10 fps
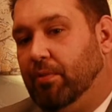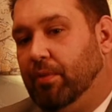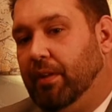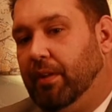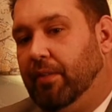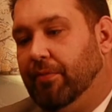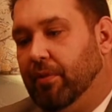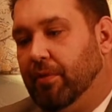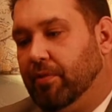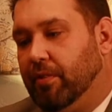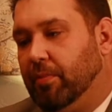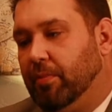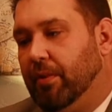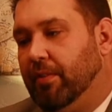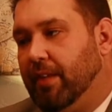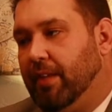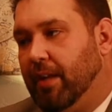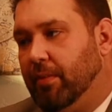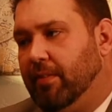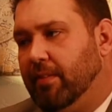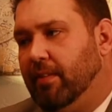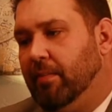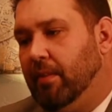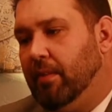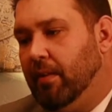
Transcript: really the first experience I had with a team